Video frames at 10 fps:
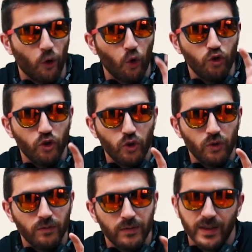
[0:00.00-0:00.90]

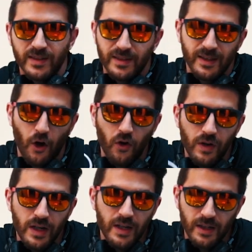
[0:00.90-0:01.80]
audio, it's
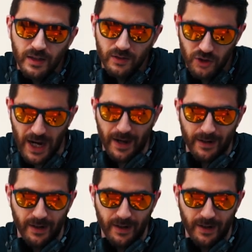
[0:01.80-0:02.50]
only jack.